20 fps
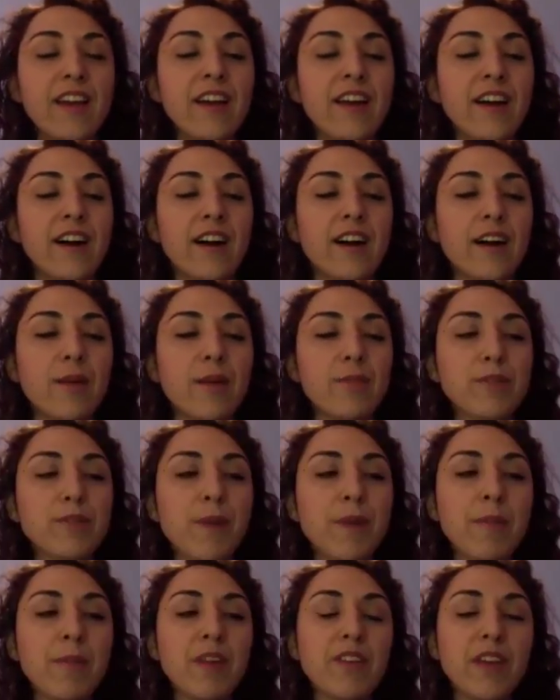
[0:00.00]
which
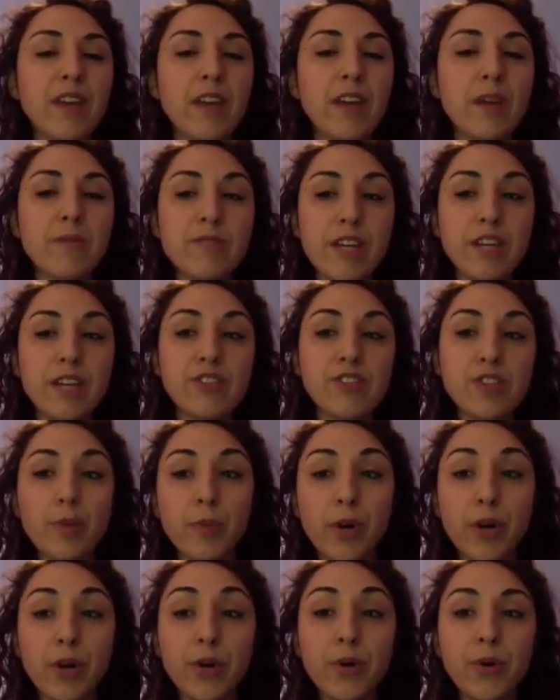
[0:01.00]
made me think he was like
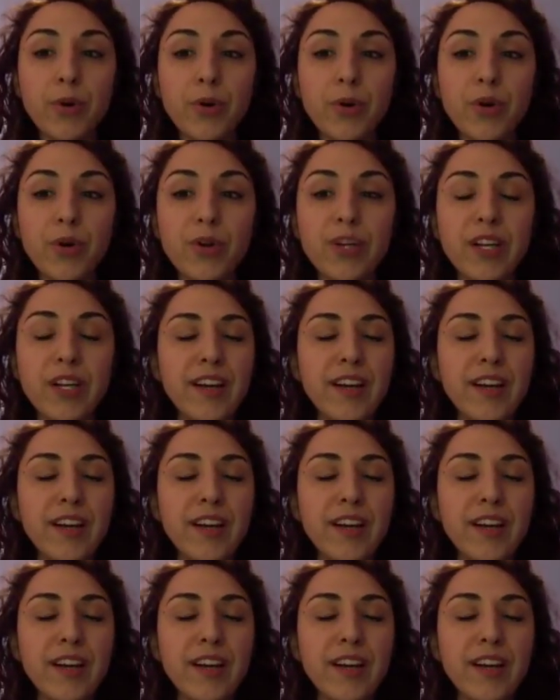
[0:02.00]
super cool.